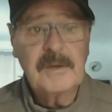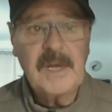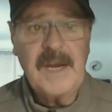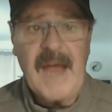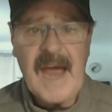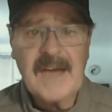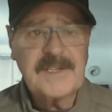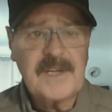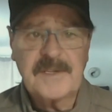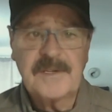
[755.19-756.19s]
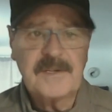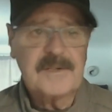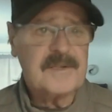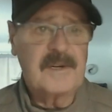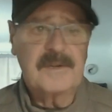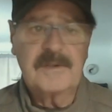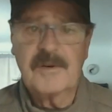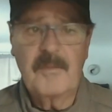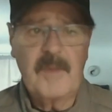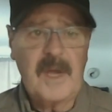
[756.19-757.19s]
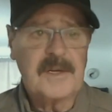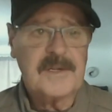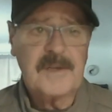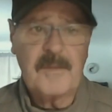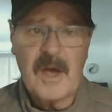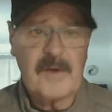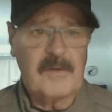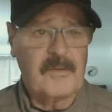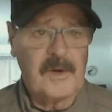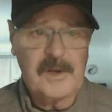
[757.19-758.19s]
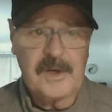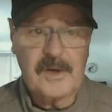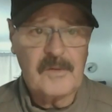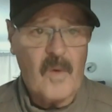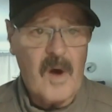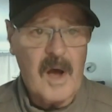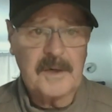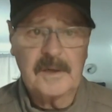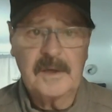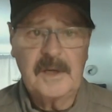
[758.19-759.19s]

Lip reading: that accesses a tremendous amount of really good water.